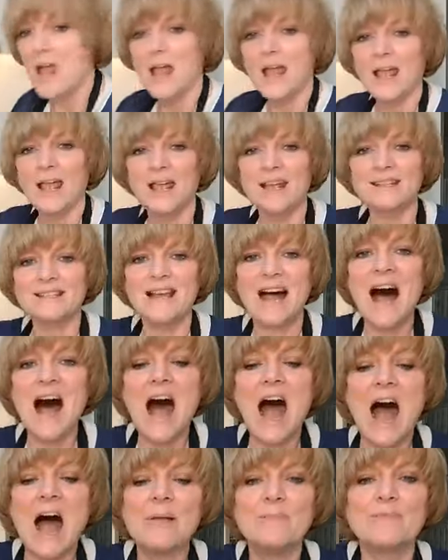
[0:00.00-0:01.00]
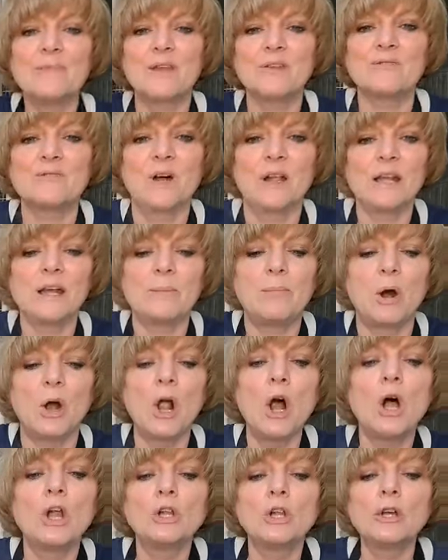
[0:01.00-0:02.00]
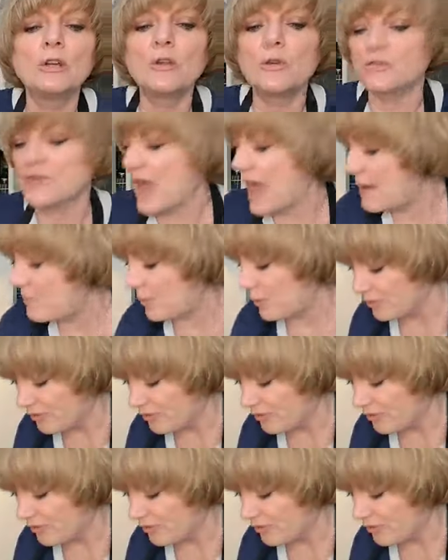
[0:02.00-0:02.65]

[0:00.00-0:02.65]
It's hot. It's falling apart. Look at those apples,